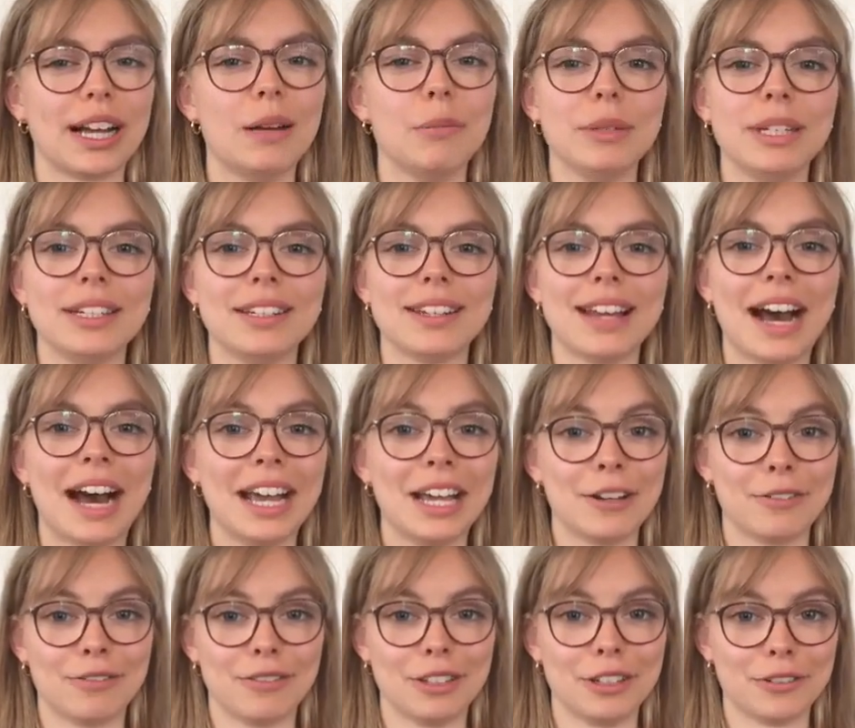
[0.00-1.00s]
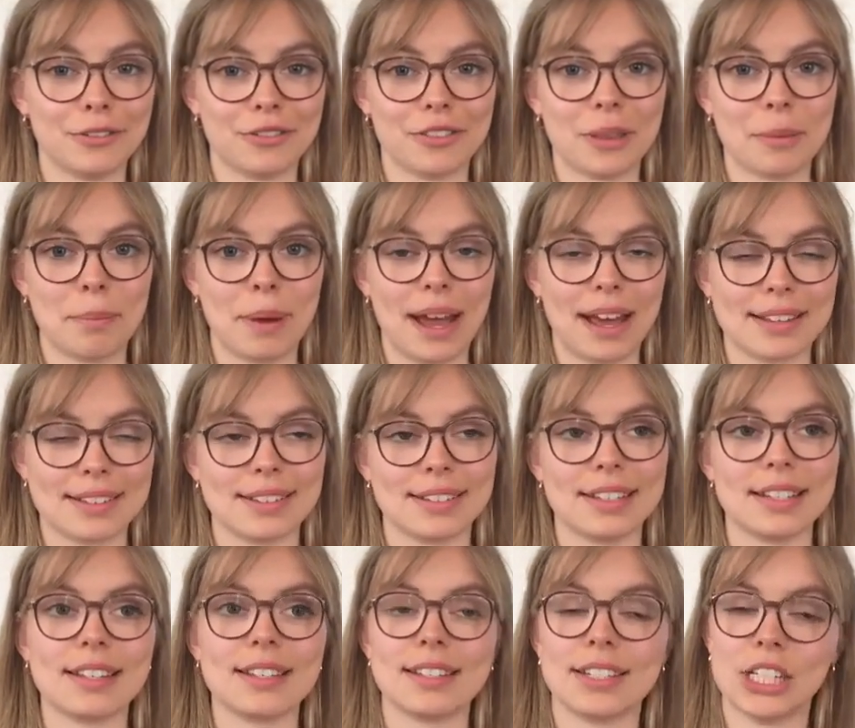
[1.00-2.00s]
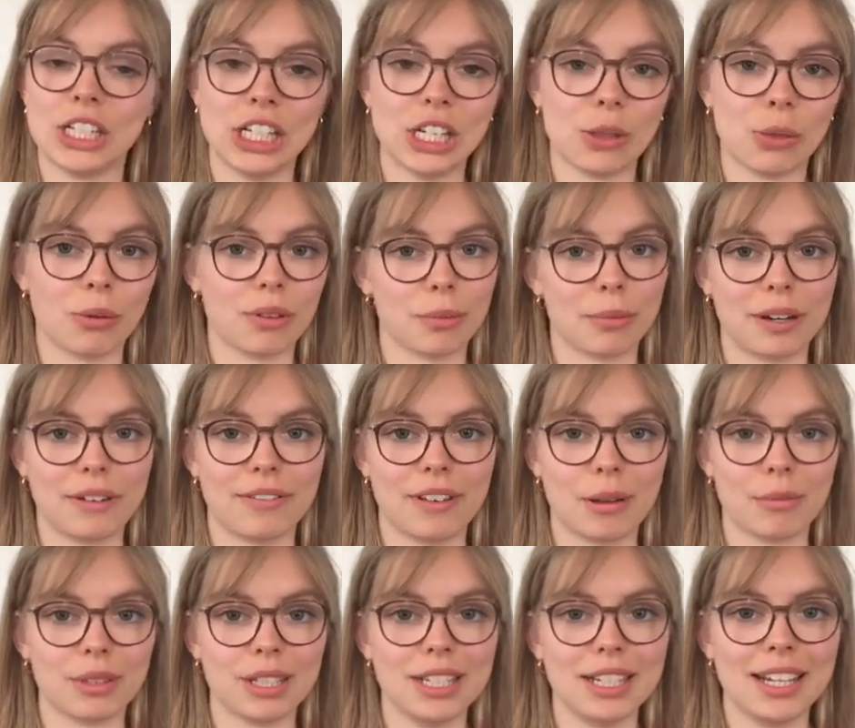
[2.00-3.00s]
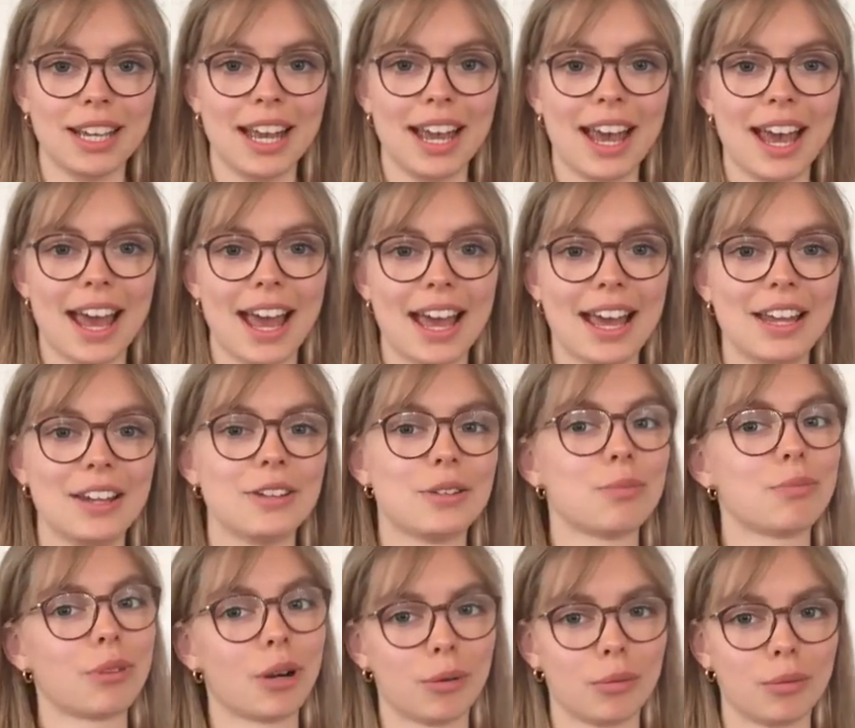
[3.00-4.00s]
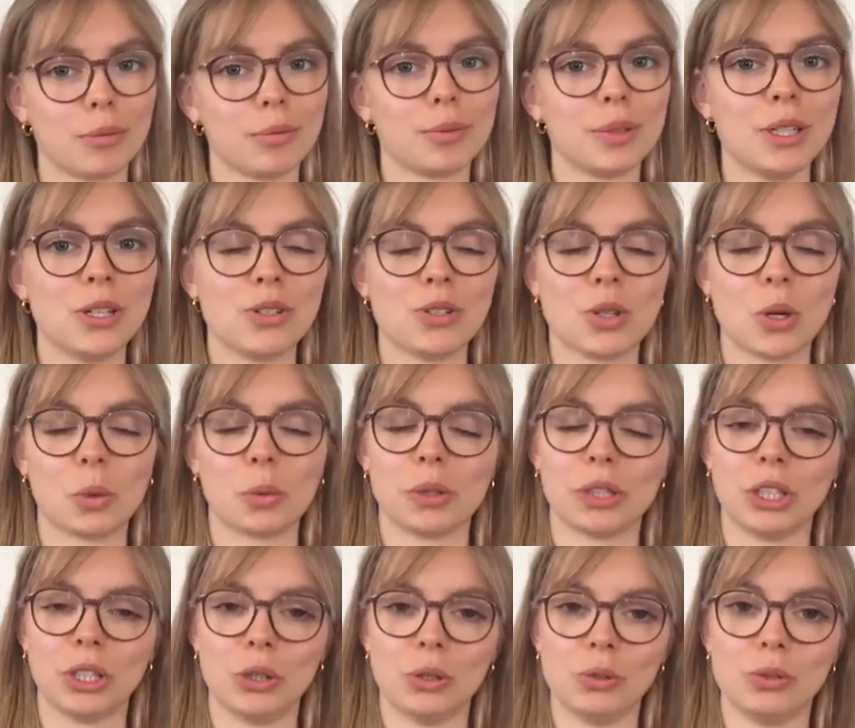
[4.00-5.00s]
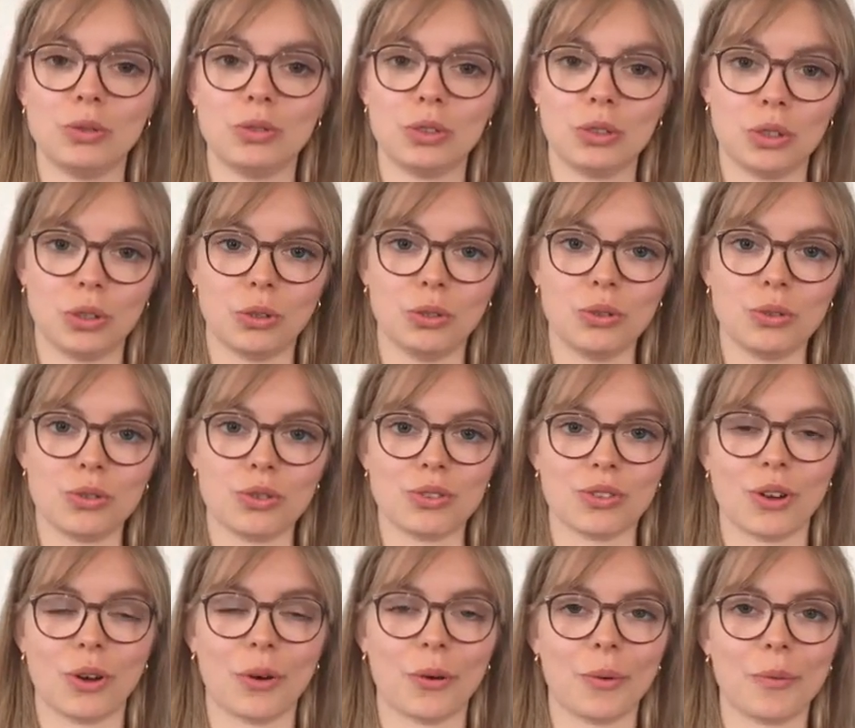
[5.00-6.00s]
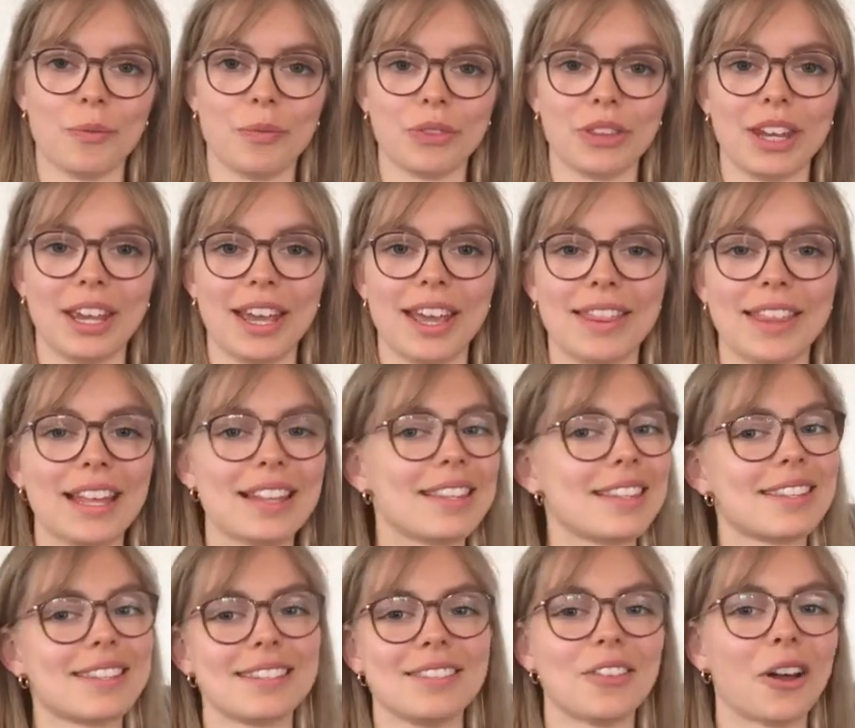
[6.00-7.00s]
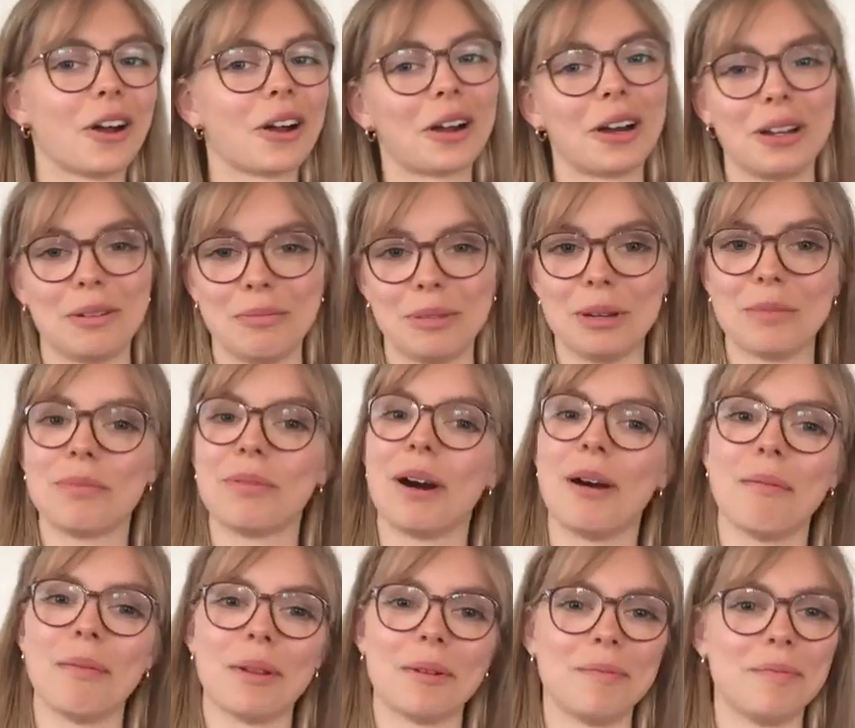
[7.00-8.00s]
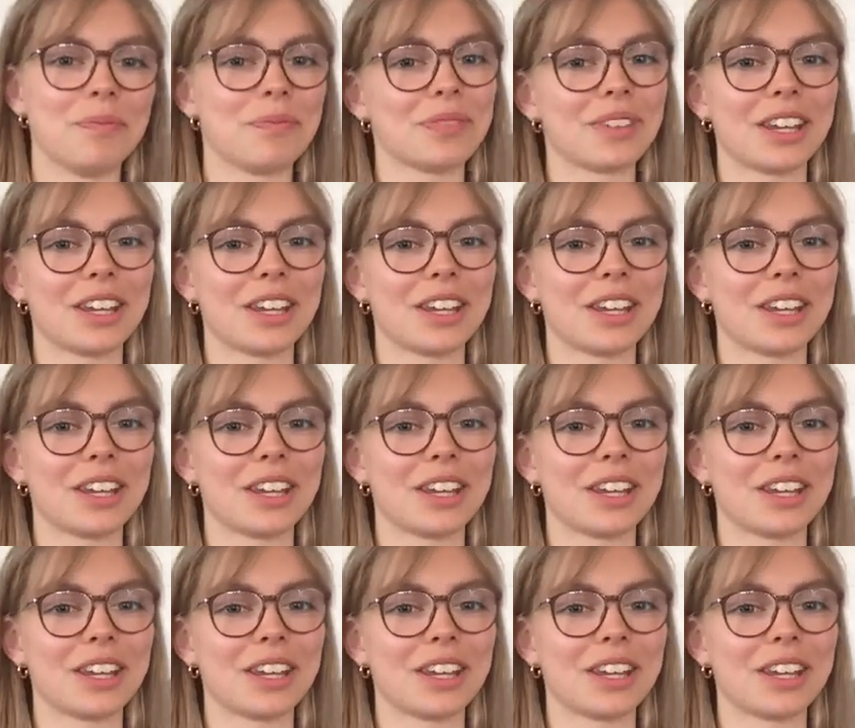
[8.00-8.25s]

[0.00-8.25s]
I mean, I have lived the past 16 years with my family, and probably so will you too, so that's not gonna be a problem.